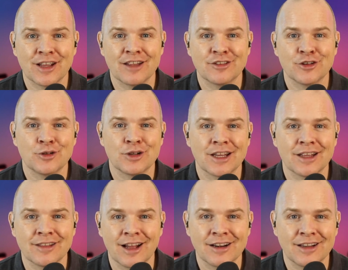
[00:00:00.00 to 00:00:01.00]
forget to
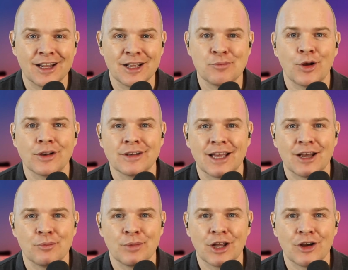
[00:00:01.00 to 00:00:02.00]
click that like button
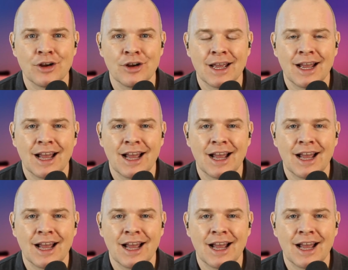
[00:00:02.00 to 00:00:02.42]
down below